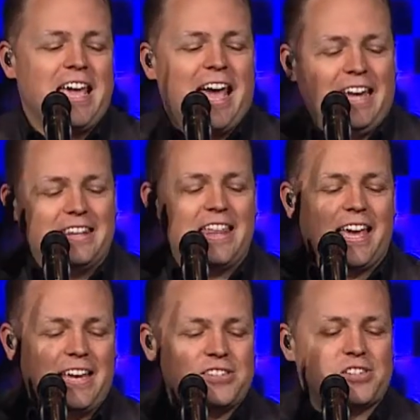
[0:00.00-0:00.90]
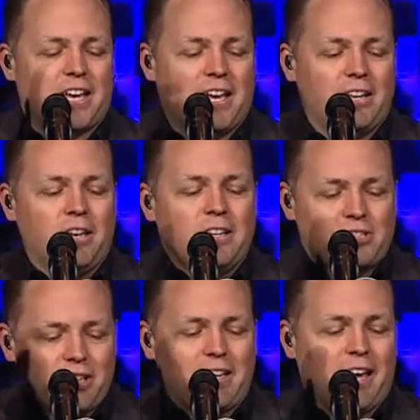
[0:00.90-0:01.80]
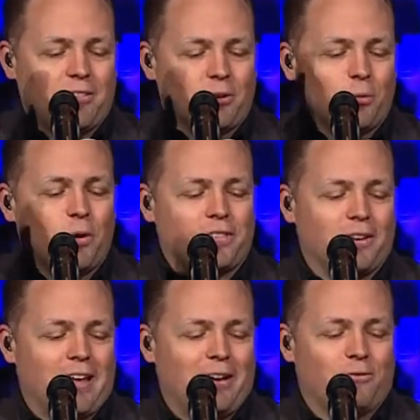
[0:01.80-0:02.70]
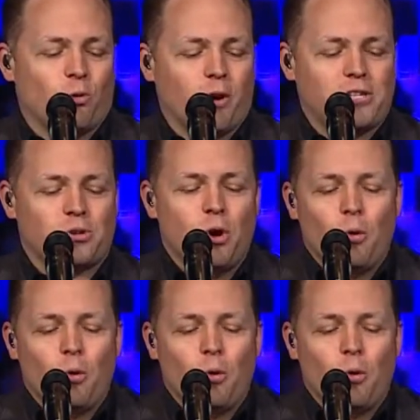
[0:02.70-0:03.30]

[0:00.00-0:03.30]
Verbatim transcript: And they said together with a loud voice,